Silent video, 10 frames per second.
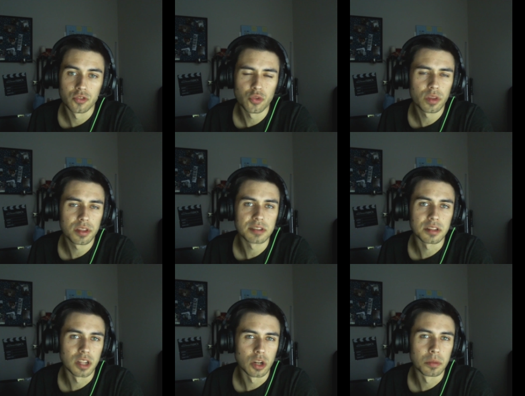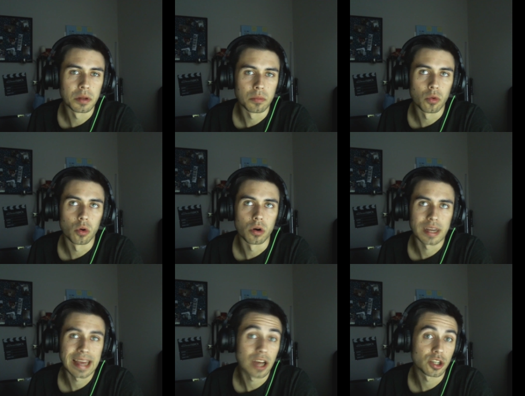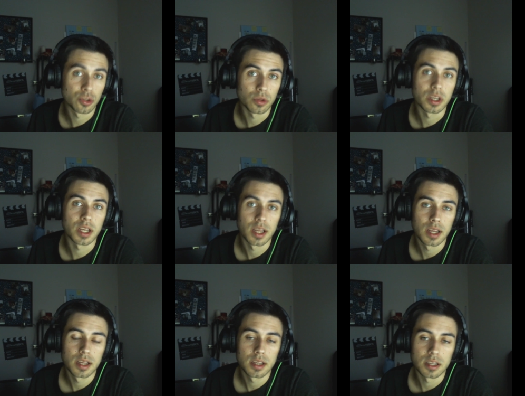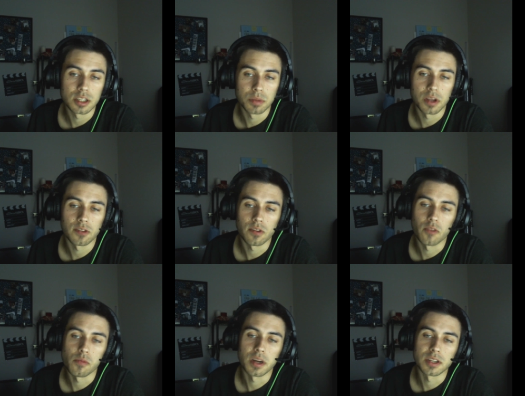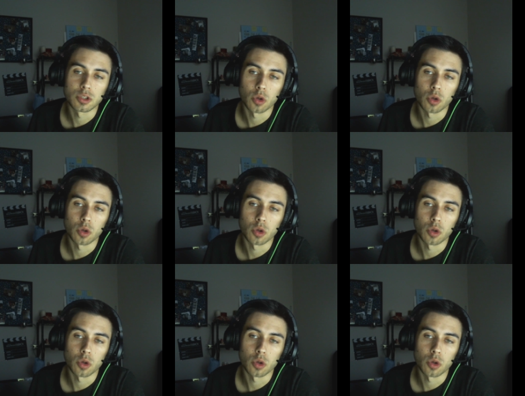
doing things a little bit more casually is best for everybody.